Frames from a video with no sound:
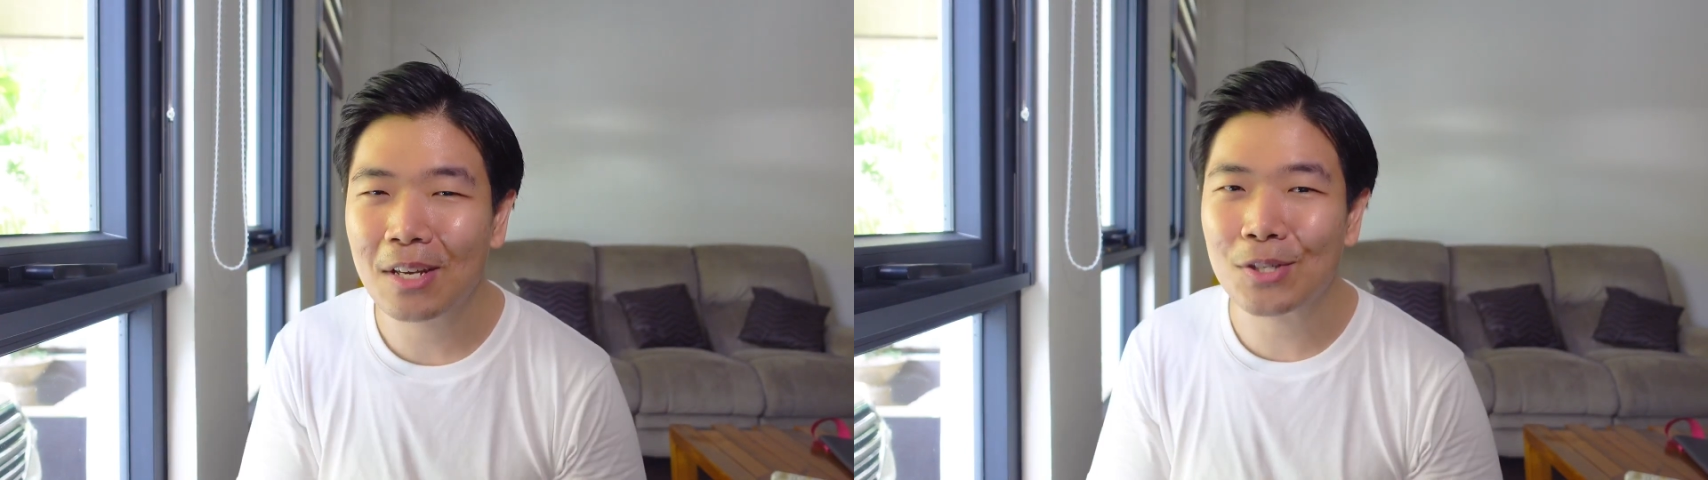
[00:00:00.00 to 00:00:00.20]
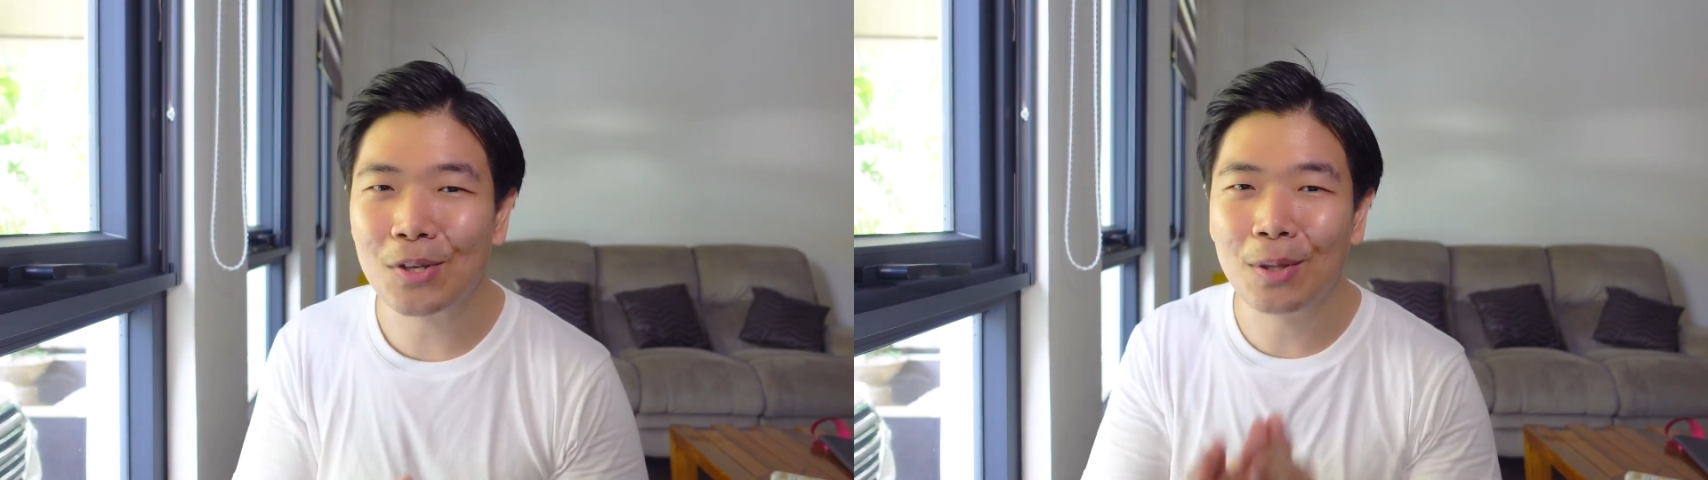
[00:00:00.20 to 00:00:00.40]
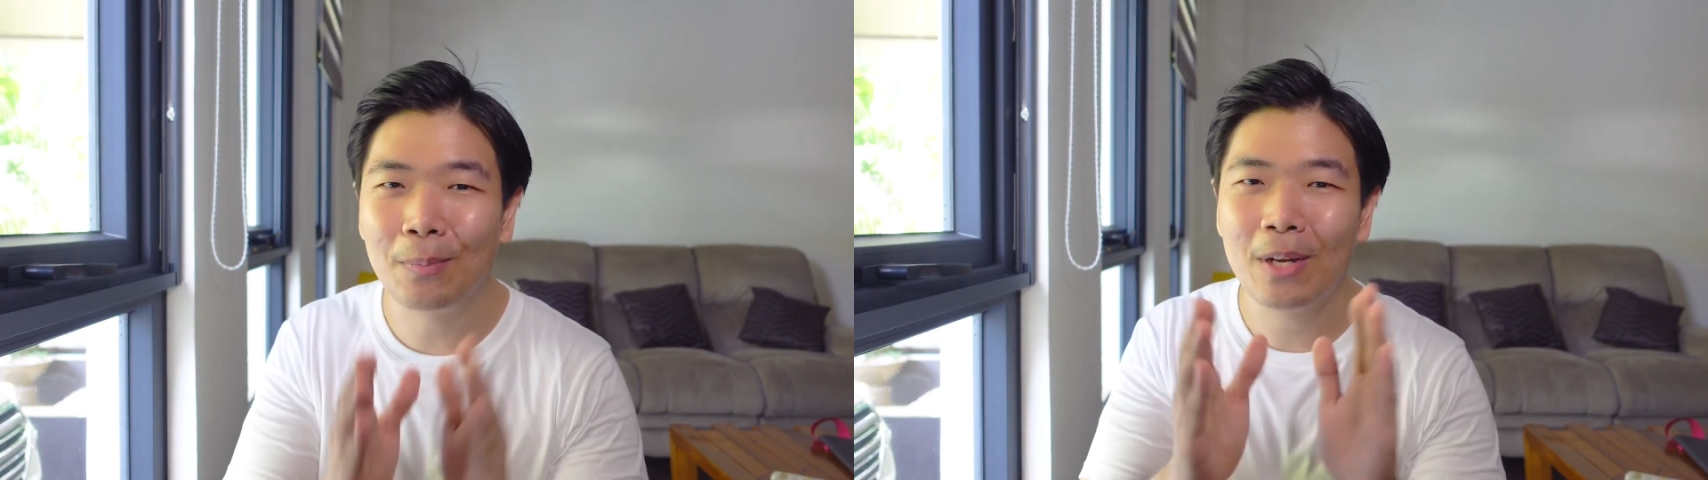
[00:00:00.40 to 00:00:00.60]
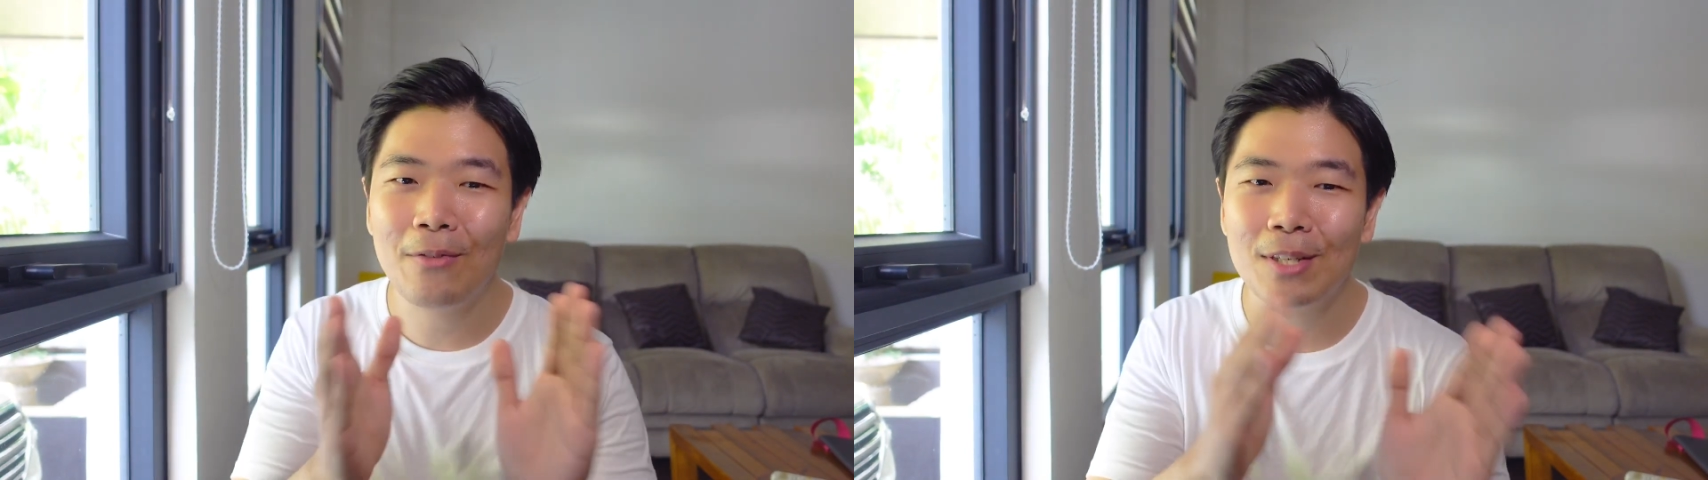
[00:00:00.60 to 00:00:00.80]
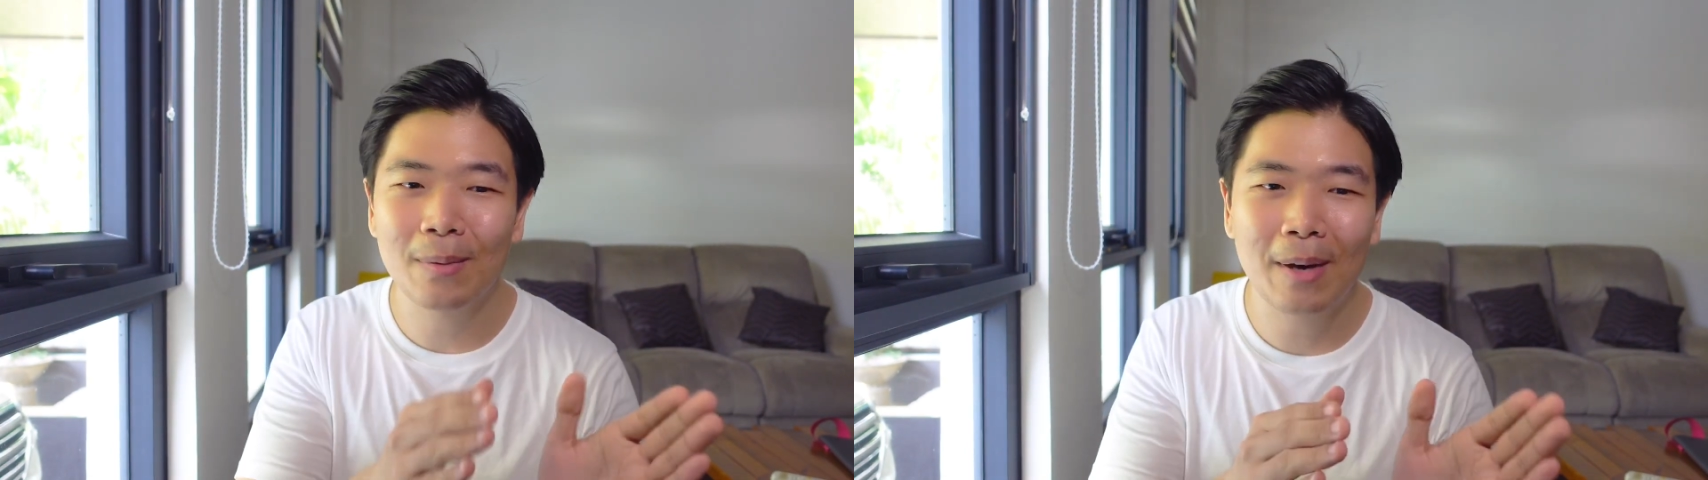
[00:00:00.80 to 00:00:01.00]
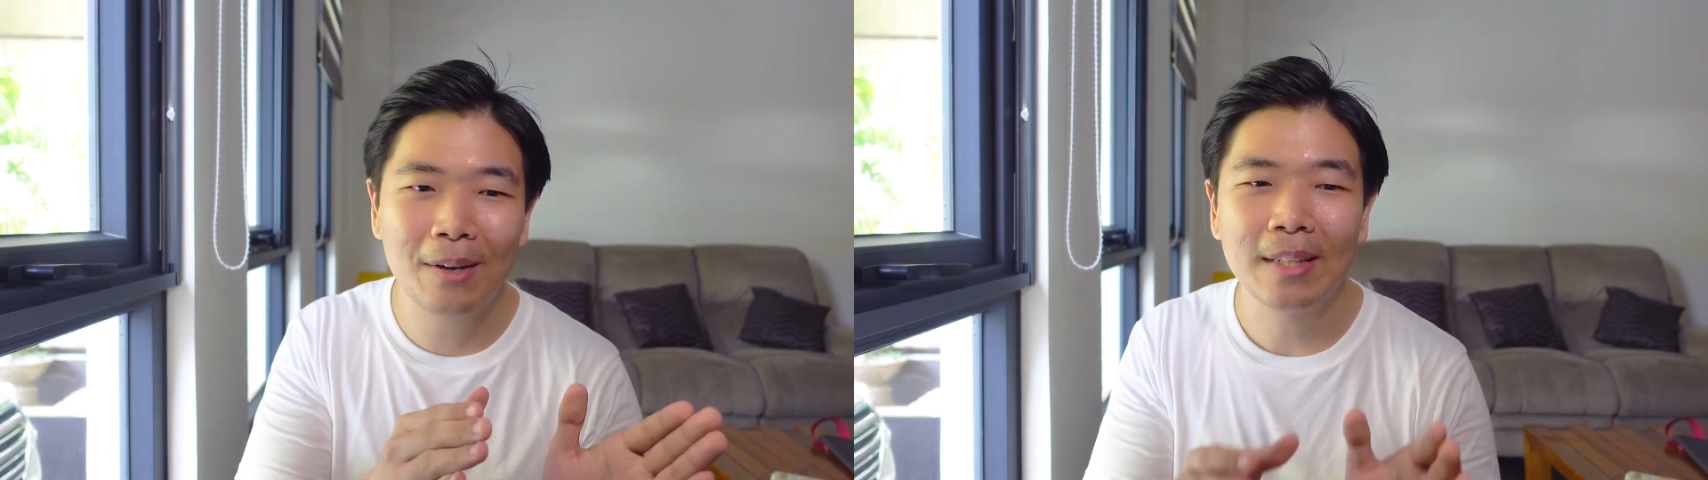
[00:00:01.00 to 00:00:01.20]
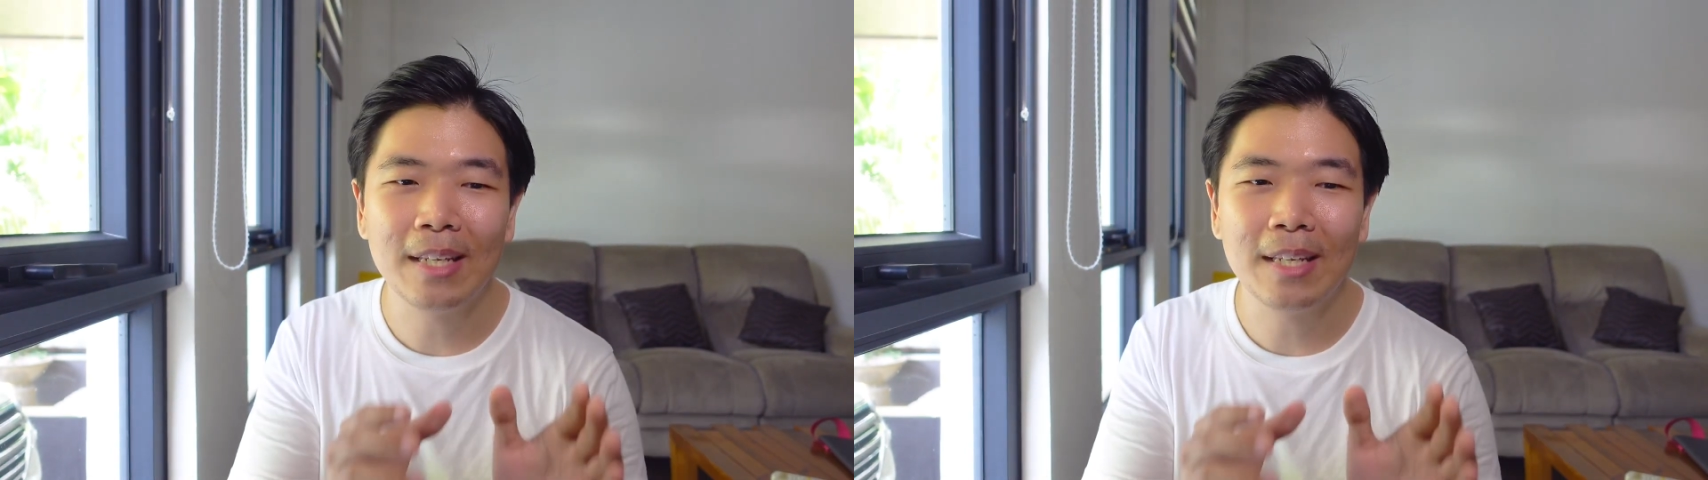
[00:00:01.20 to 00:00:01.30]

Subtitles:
So the previous amount,